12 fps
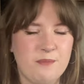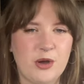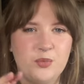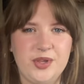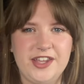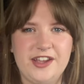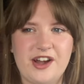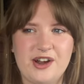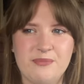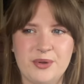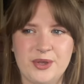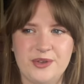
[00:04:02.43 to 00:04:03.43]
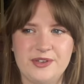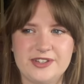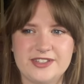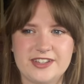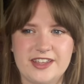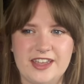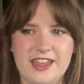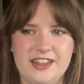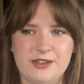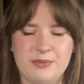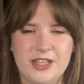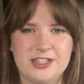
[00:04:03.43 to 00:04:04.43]
but we are put in
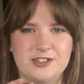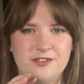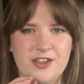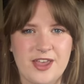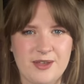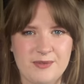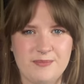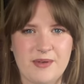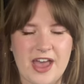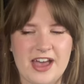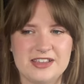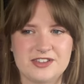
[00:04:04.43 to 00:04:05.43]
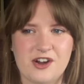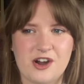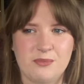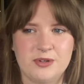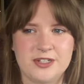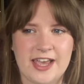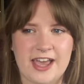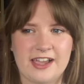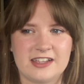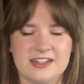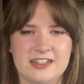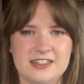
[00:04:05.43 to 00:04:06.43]
the place of him as our
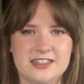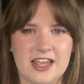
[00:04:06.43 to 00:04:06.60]
protagonist,